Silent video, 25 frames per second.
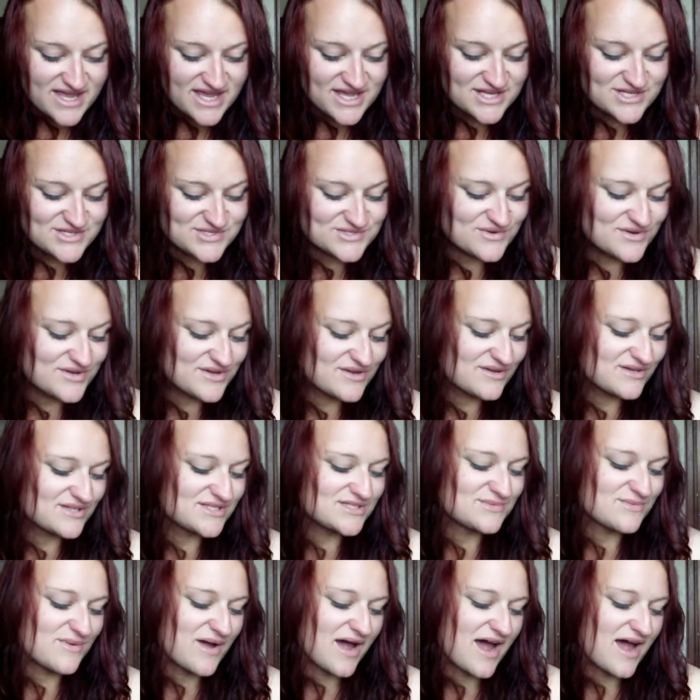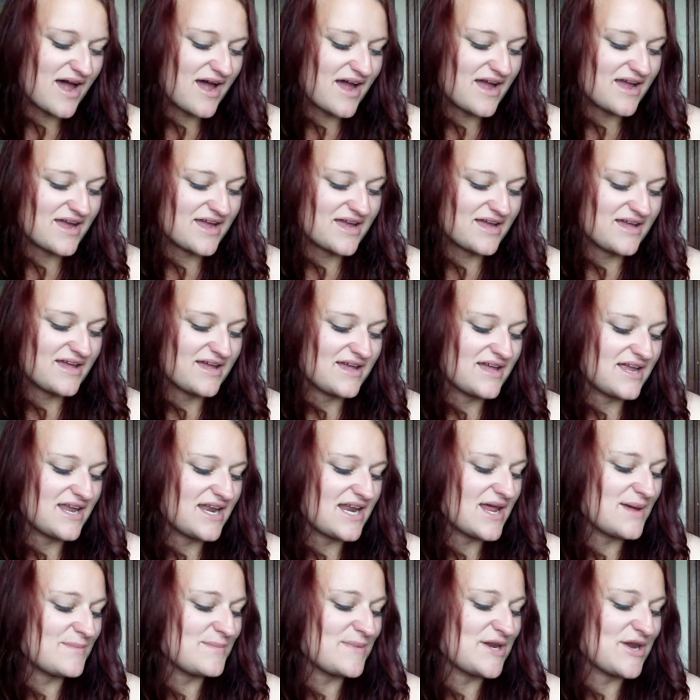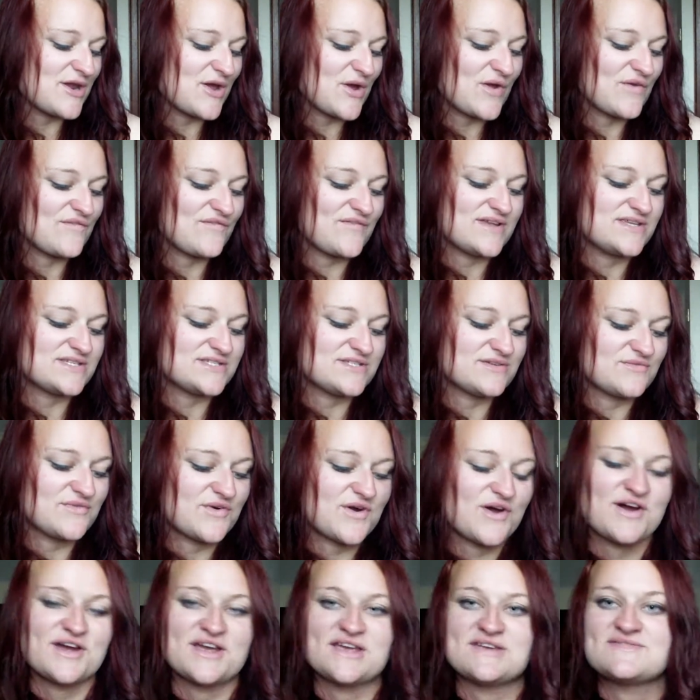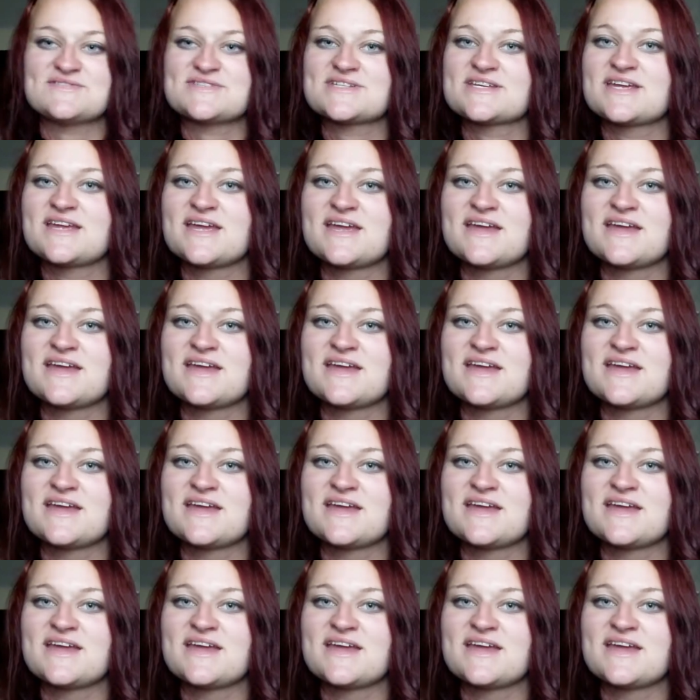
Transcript: enjoy your swag, and let me know if it's arrived.